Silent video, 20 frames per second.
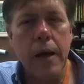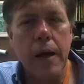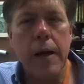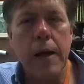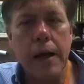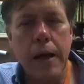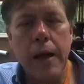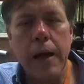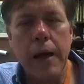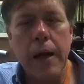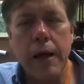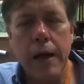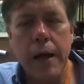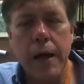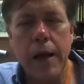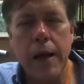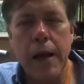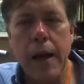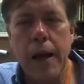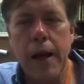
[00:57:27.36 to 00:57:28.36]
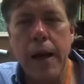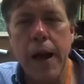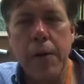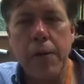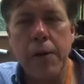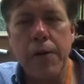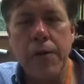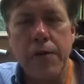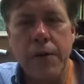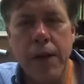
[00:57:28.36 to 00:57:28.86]
and I
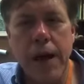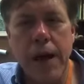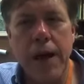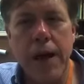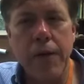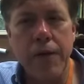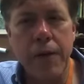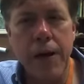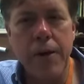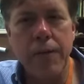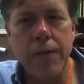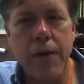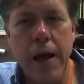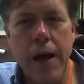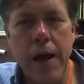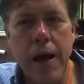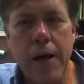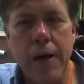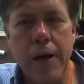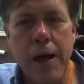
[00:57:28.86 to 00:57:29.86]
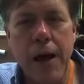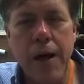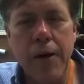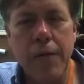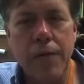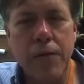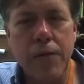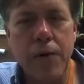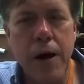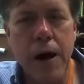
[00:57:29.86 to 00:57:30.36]
would say
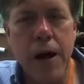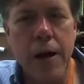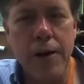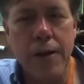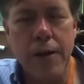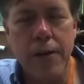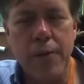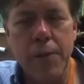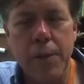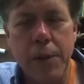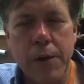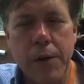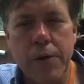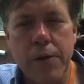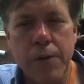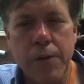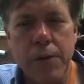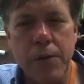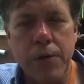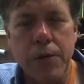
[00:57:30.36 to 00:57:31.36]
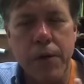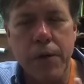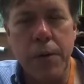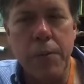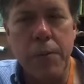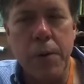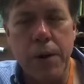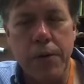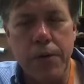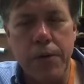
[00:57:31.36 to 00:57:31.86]
I've tried this because it was
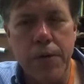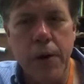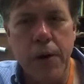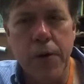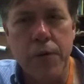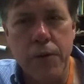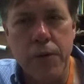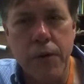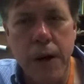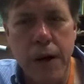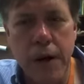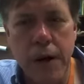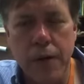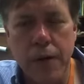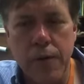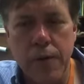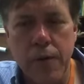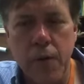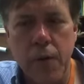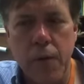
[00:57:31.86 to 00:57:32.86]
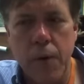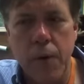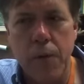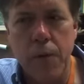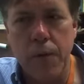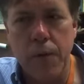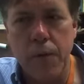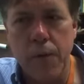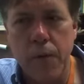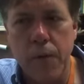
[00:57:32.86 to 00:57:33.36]
somewhat frustrating for
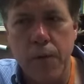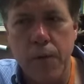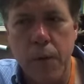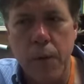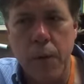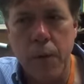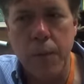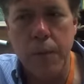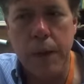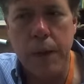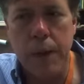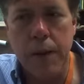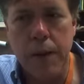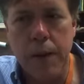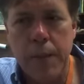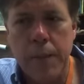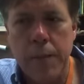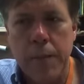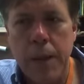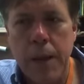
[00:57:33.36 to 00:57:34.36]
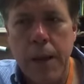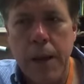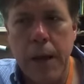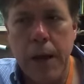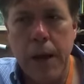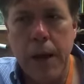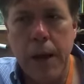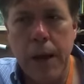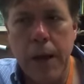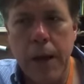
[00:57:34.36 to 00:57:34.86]
me.
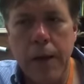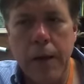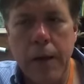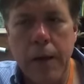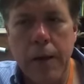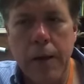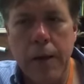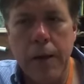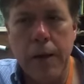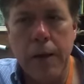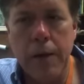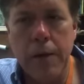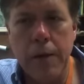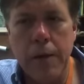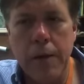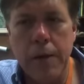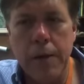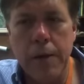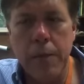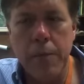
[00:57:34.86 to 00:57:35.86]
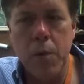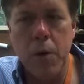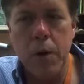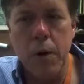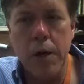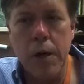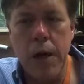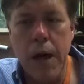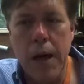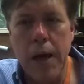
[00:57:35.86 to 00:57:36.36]
And the more
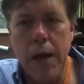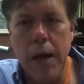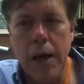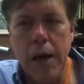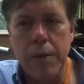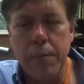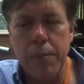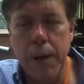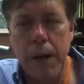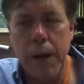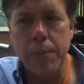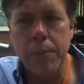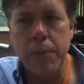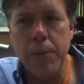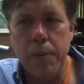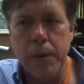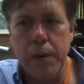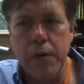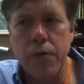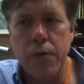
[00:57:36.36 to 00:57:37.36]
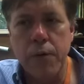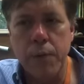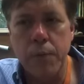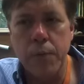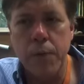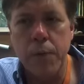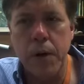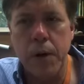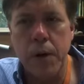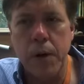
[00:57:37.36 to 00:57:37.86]
cayenne pepper that you
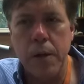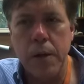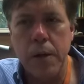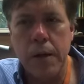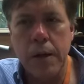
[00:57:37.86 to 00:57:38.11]
put,